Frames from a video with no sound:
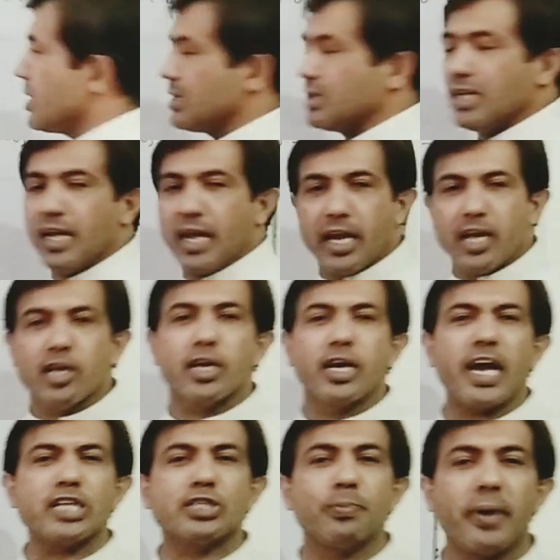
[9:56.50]
the
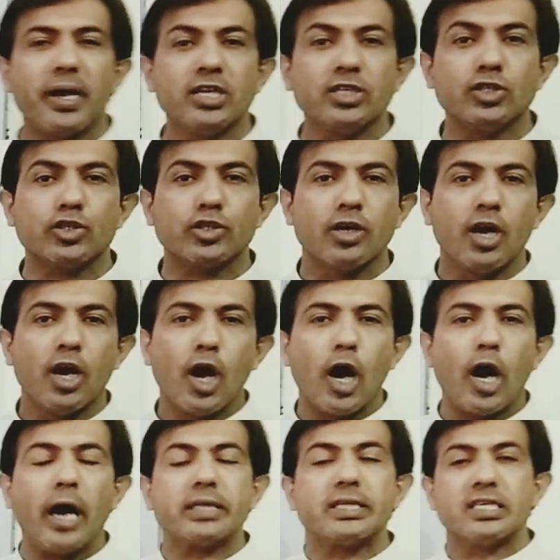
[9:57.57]
engagement
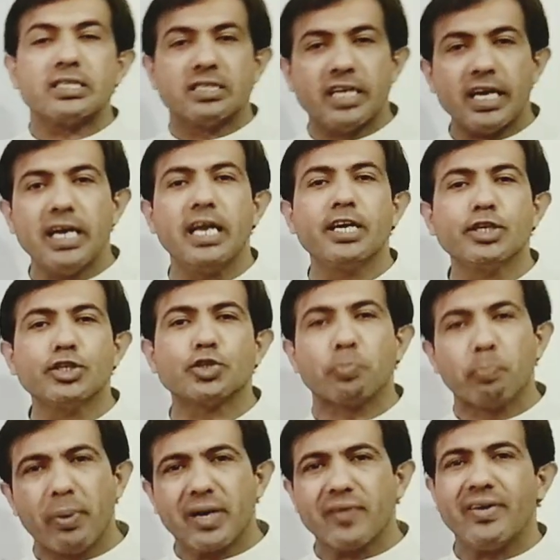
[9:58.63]
are the dealings
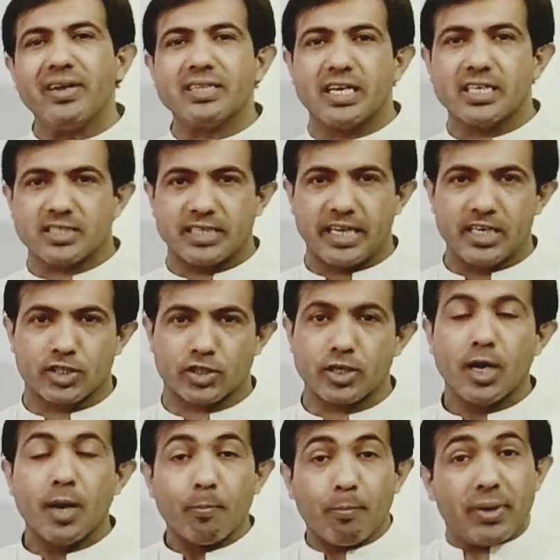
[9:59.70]
between the states.
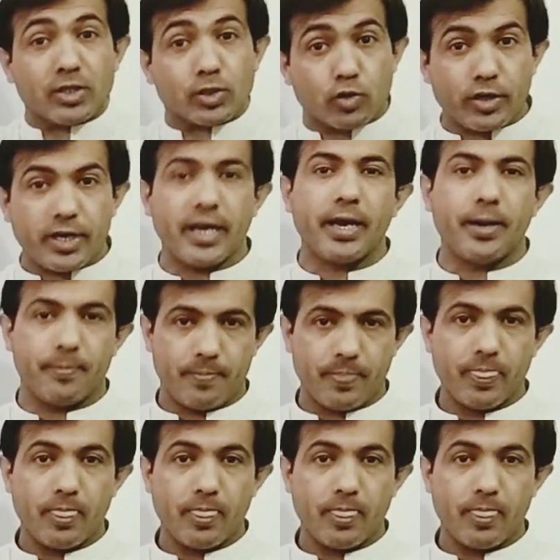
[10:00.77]
But today,